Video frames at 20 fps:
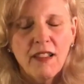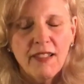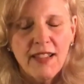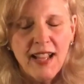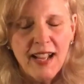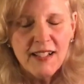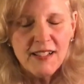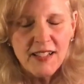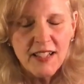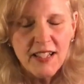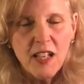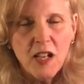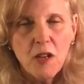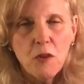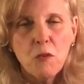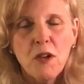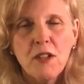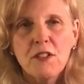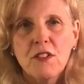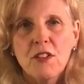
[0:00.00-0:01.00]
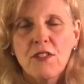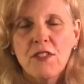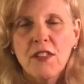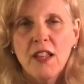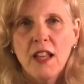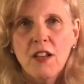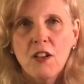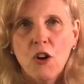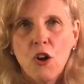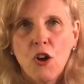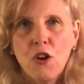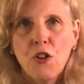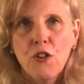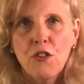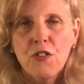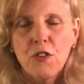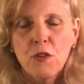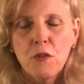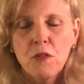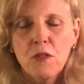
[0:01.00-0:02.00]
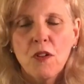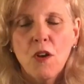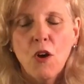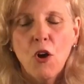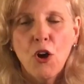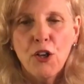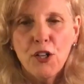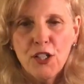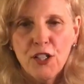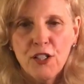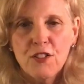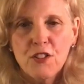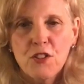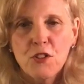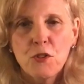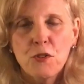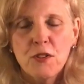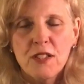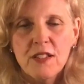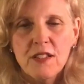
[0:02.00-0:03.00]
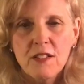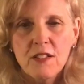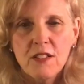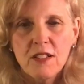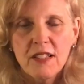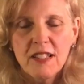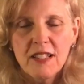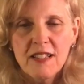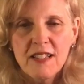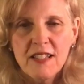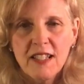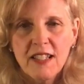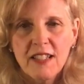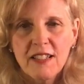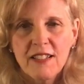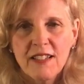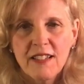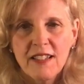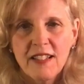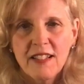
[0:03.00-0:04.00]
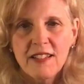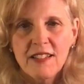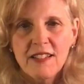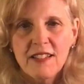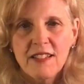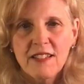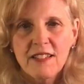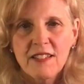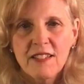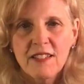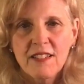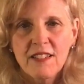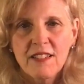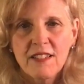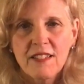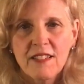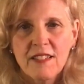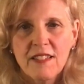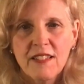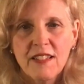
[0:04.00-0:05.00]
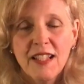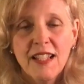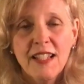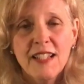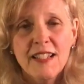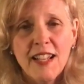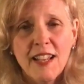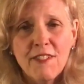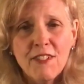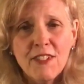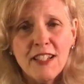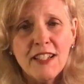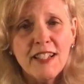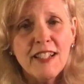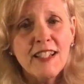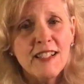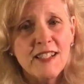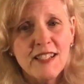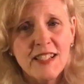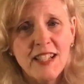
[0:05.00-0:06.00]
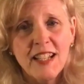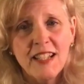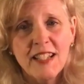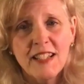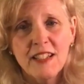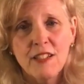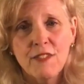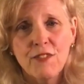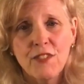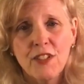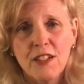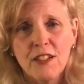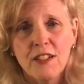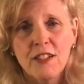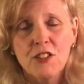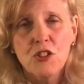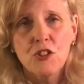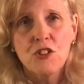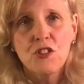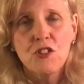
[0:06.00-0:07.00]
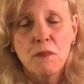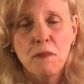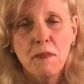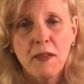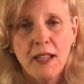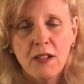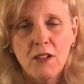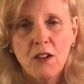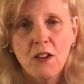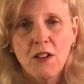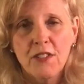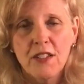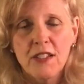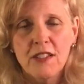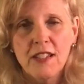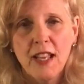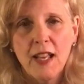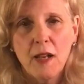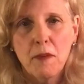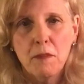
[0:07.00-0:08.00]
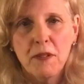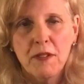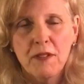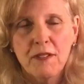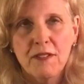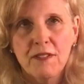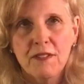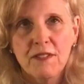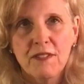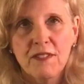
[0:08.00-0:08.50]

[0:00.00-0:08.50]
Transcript: Lastly, I want to thank all the audience who is listening to this. It definitely has taken a village to make all this happen.